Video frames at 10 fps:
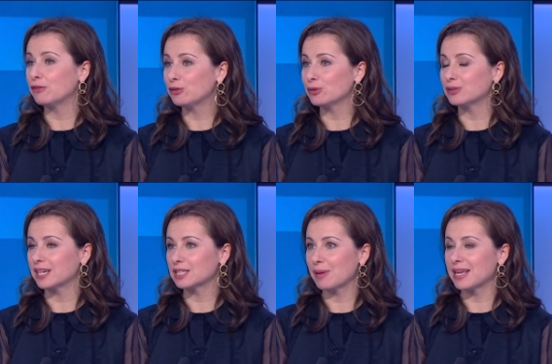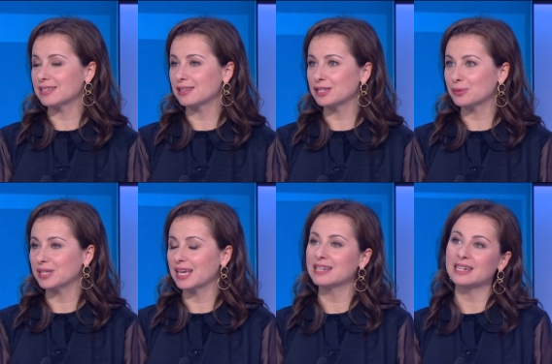Photo takes place this
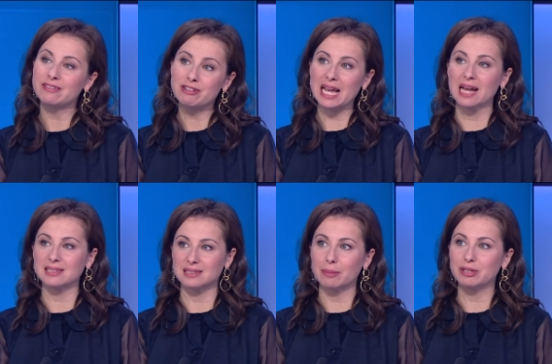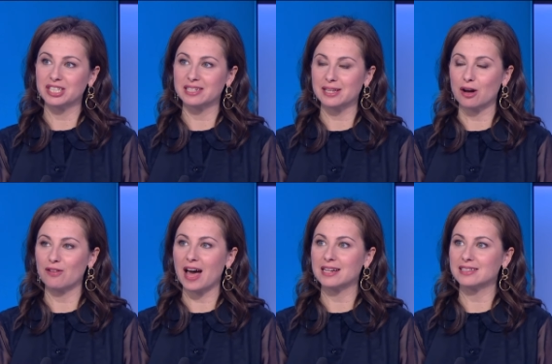weekend, and it really has established itself
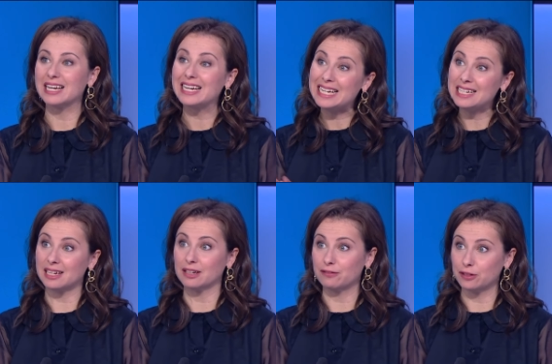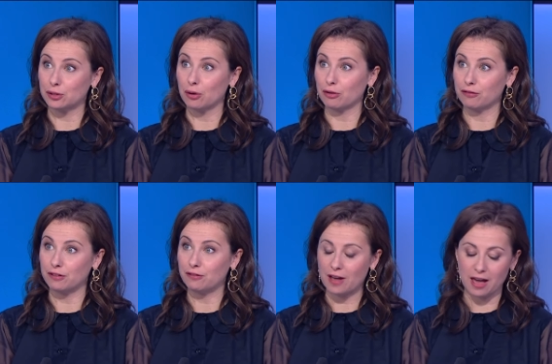as the leading photography
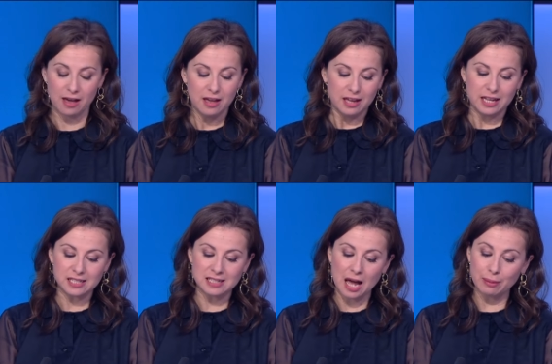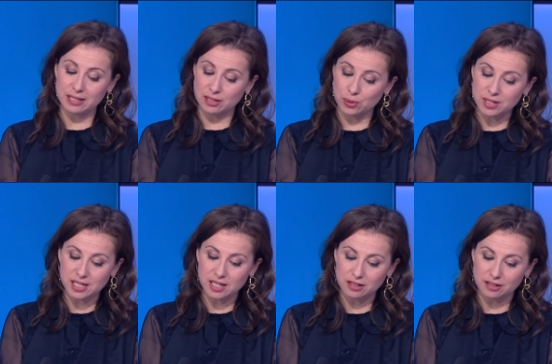fair. It's now in its
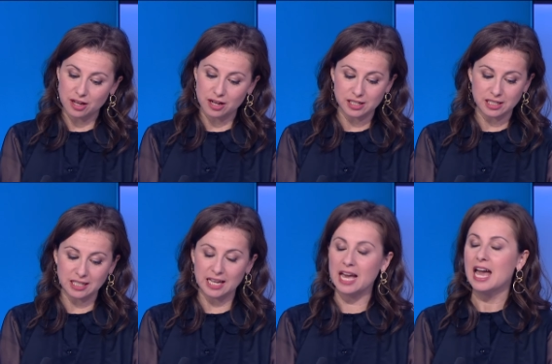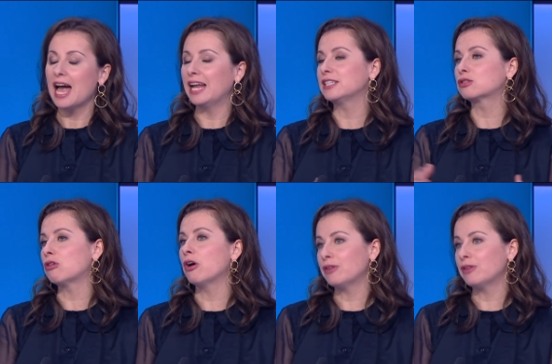23rd year, and it's grown